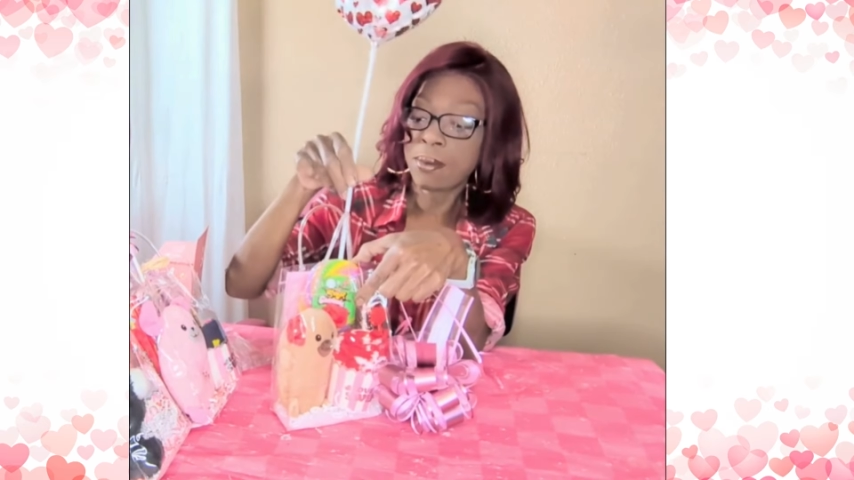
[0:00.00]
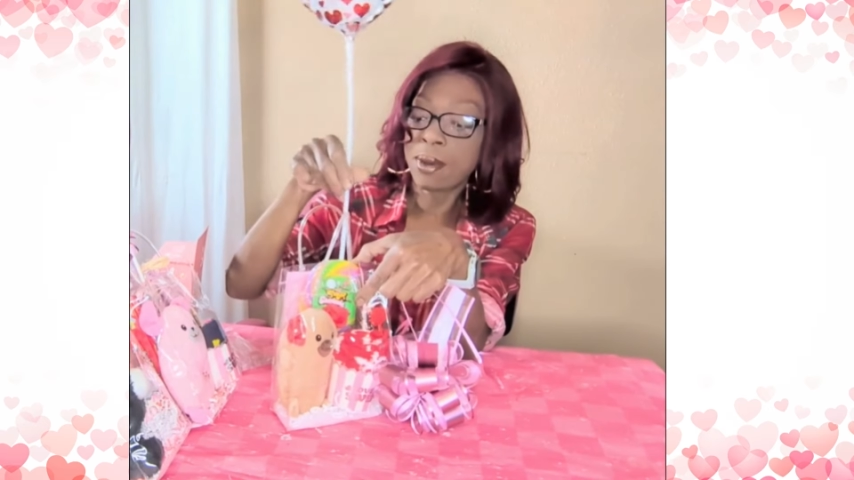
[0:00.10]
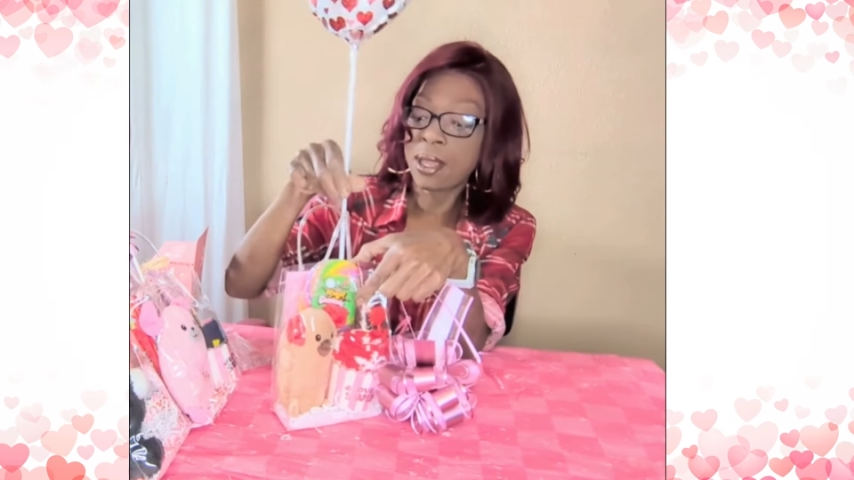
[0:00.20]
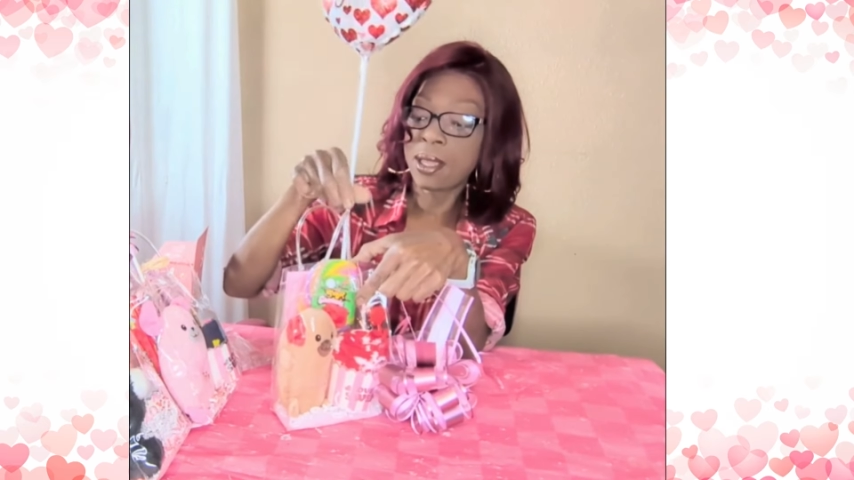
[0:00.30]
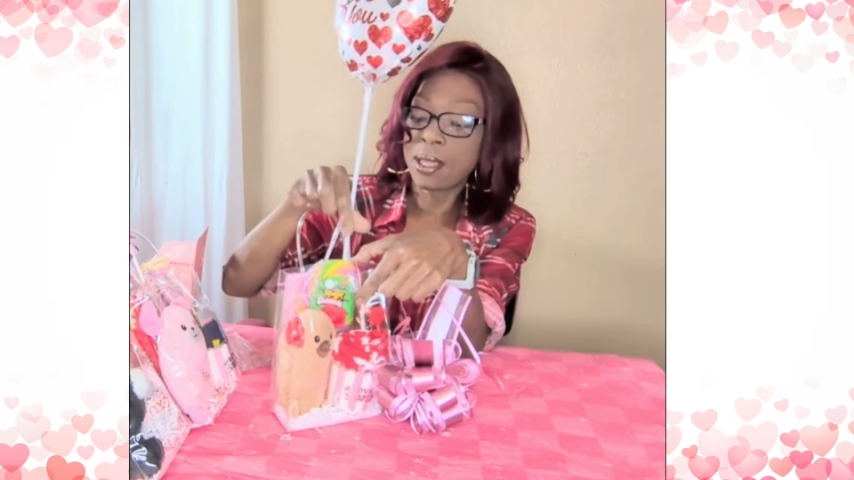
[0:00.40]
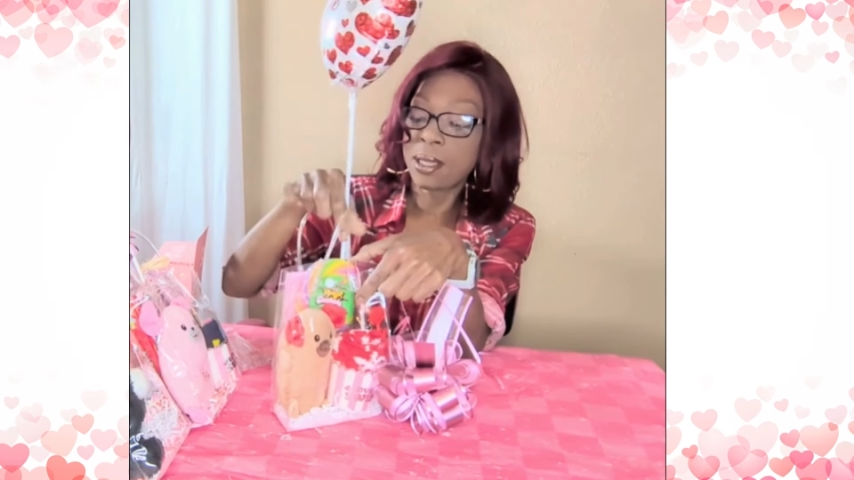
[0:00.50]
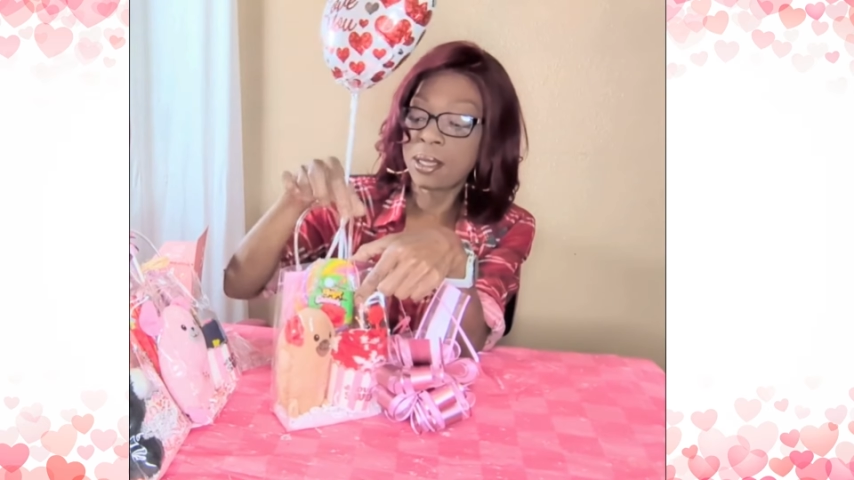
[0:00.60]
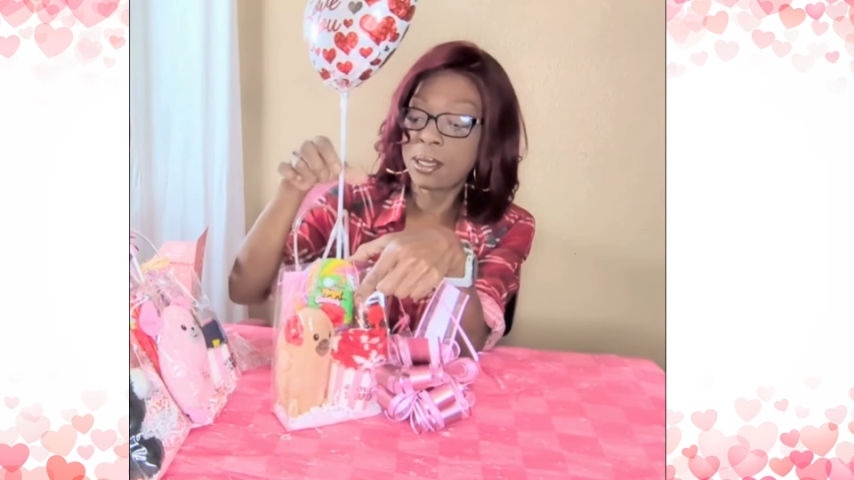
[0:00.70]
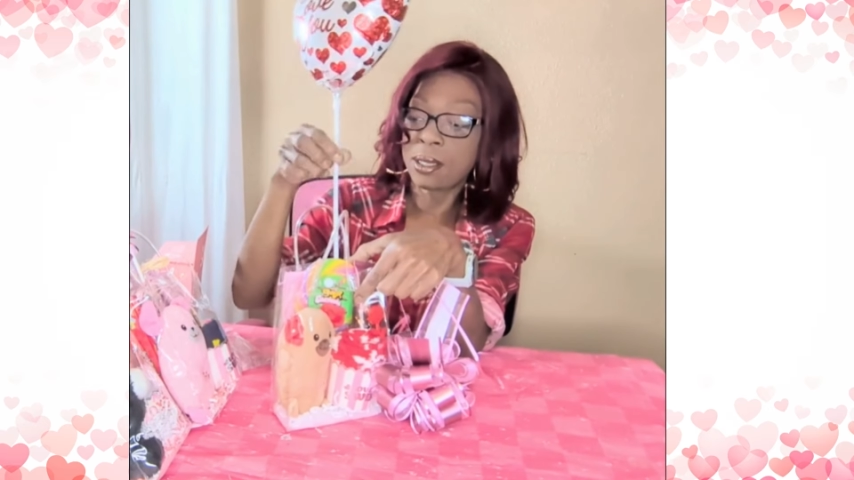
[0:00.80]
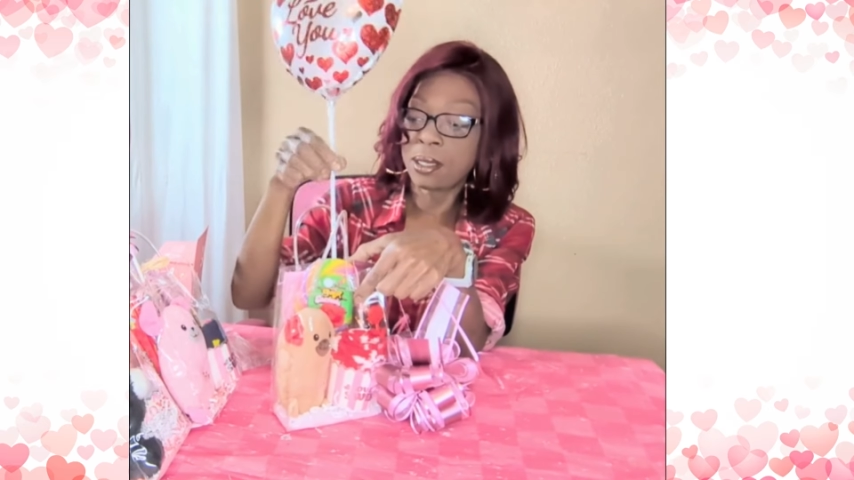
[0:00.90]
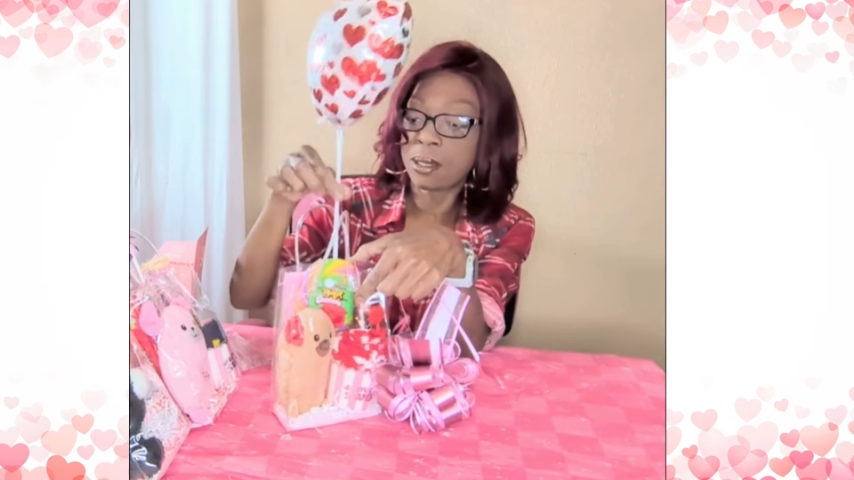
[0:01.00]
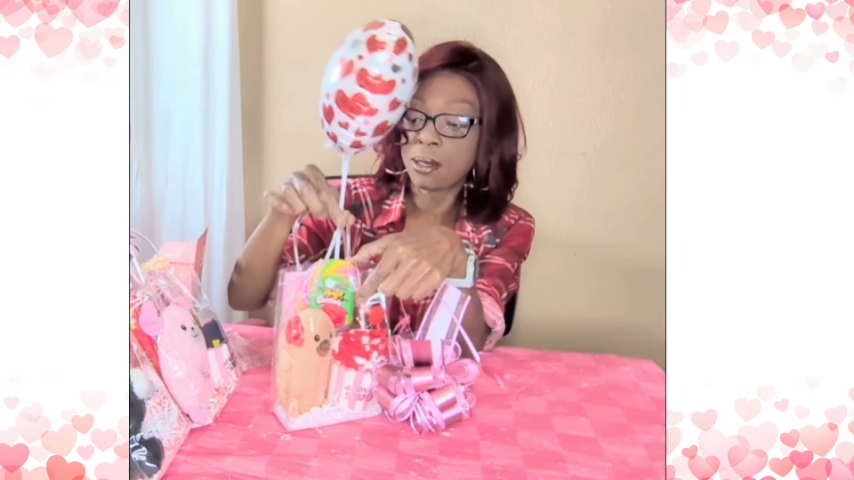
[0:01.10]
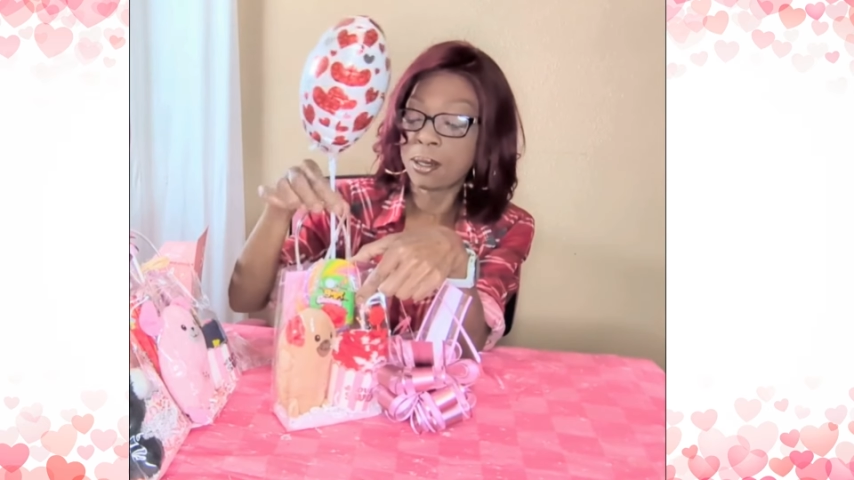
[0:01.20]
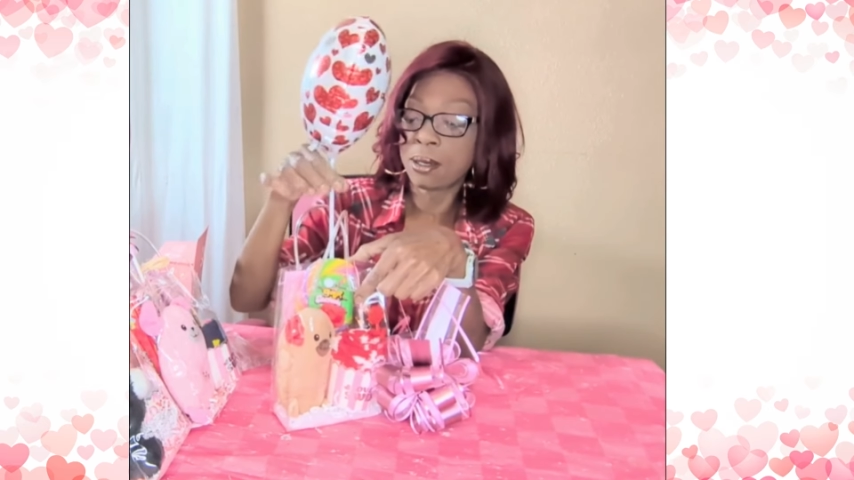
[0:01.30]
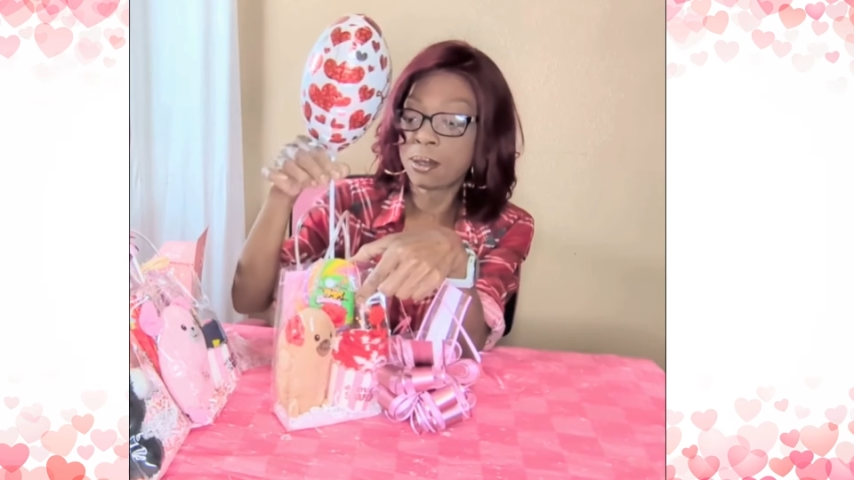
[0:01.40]
right
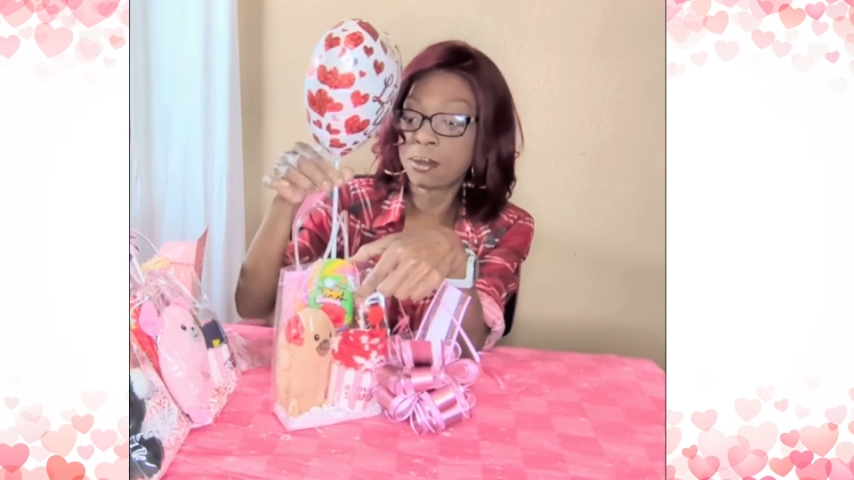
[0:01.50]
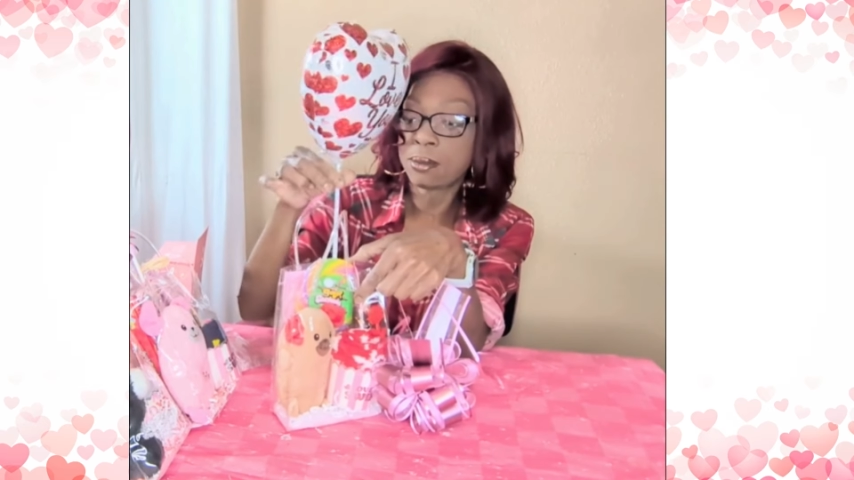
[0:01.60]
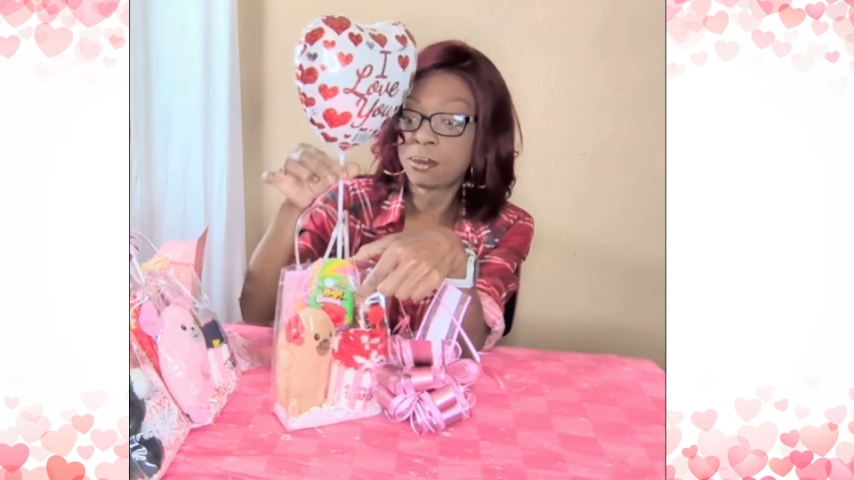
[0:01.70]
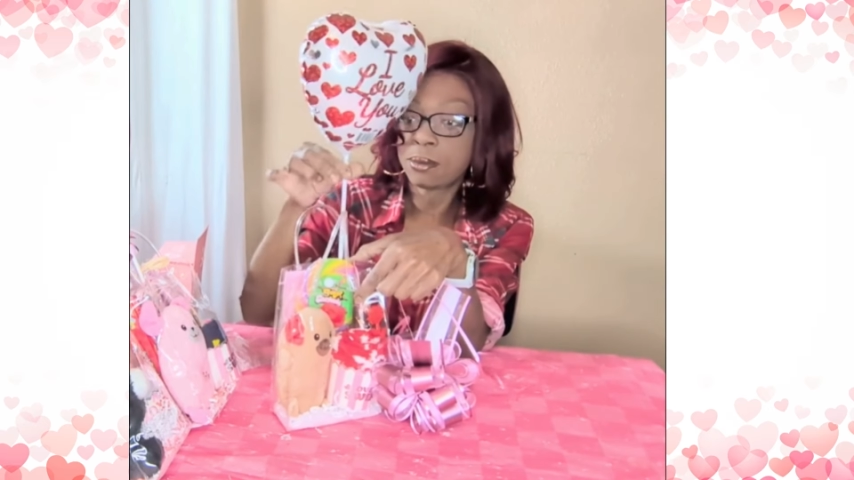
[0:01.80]
here.